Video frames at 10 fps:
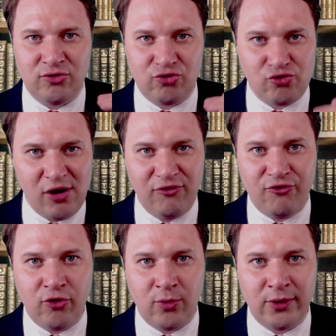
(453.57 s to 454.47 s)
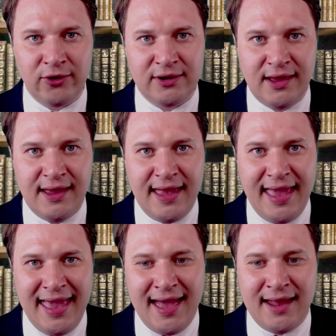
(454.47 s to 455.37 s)
straightforward
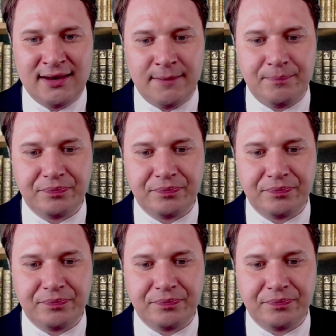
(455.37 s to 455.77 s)
and